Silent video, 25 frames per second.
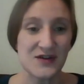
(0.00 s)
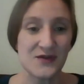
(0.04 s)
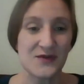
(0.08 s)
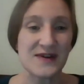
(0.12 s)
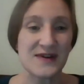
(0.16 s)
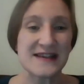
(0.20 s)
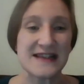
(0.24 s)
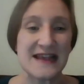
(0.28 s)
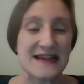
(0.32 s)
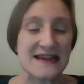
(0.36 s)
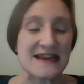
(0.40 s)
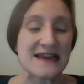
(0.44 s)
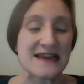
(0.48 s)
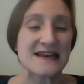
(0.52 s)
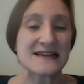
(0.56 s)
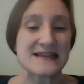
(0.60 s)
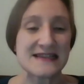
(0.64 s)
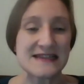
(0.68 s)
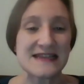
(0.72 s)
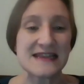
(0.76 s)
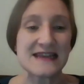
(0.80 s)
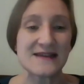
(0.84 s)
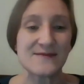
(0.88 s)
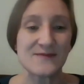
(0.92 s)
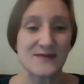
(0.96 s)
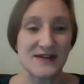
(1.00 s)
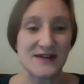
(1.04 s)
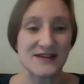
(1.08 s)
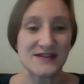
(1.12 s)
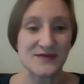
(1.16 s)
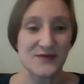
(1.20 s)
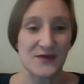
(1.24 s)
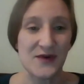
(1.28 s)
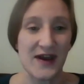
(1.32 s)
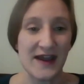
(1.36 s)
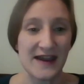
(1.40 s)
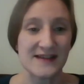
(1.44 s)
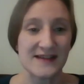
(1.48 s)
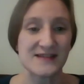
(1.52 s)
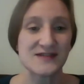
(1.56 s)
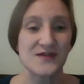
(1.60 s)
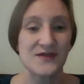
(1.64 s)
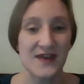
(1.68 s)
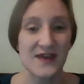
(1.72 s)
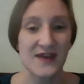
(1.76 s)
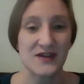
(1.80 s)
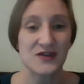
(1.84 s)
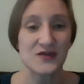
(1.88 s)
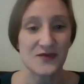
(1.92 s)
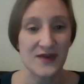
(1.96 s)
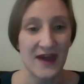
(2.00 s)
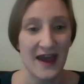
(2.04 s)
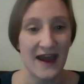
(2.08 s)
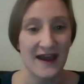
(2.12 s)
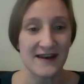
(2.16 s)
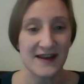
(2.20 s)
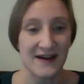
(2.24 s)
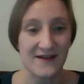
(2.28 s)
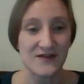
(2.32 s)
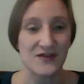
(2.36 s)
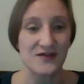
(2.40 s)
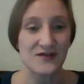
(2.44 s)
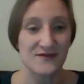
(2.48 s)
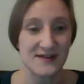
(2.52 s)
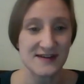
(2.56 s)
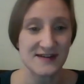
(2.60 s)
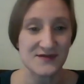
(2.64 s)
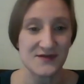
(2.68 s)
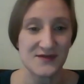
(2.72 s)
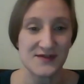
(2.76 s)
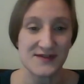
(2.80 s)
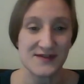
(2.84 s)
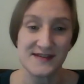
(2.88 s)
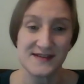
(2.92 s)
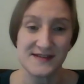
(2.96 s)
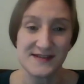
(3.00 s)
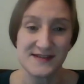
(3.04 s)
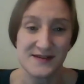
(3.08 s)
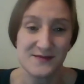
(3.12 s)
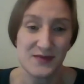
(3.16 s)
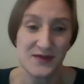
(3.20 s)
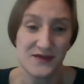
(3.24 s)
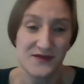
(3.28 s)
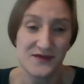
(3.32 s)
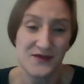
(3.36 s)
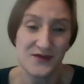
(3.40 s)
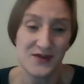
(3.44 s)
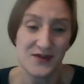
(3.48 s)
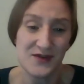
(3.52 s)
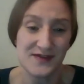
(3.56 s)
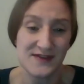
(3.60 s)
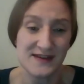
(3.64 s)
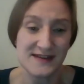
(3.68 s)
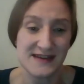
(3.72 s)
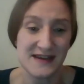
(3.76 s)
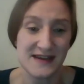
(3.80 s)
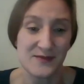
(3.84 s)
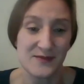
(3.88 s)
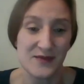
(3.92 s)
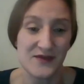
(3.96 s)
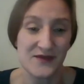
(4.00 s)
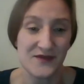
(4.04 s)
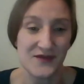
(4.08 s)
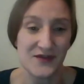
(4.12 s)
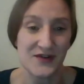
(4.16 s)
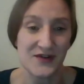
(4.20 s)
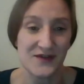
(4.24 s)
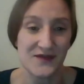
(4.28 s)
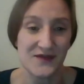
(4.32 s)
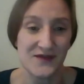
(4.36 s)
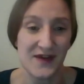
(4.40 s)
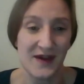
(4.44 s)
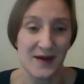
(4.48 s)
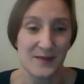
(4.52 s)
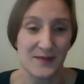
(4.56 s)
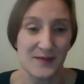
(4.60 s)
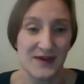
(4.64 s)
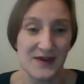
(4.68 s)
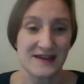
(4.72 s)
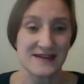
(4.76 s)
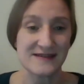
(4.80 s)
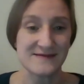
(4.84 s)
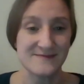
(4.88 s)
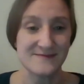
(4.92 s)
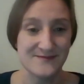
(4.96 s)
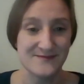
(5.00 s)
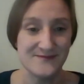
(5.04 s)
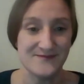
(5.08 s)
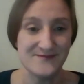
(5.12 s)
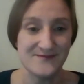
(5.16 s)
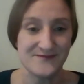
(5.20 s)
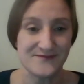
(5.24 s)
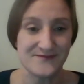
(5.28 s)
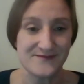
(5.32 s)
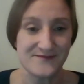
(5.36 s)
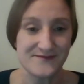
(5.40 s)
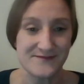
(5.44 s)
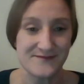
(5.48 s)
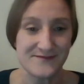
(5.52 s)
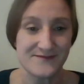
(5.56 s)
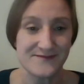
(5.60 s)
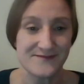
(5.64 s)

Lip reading: So in a seamless way, so that you can have the resources to put food on the table for your family.